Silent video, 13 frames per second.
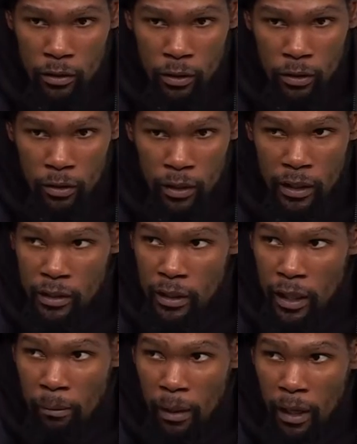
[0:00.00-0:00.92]
So each
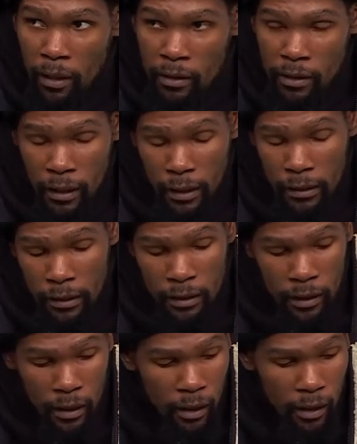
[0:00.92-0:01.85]
day matters, like I
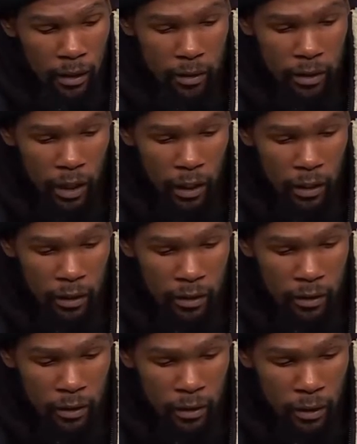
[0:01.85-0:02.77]
just said, and Jock
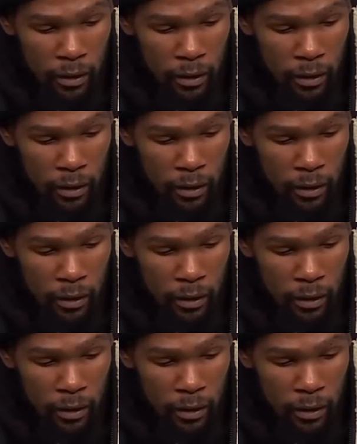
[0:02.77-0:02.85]
has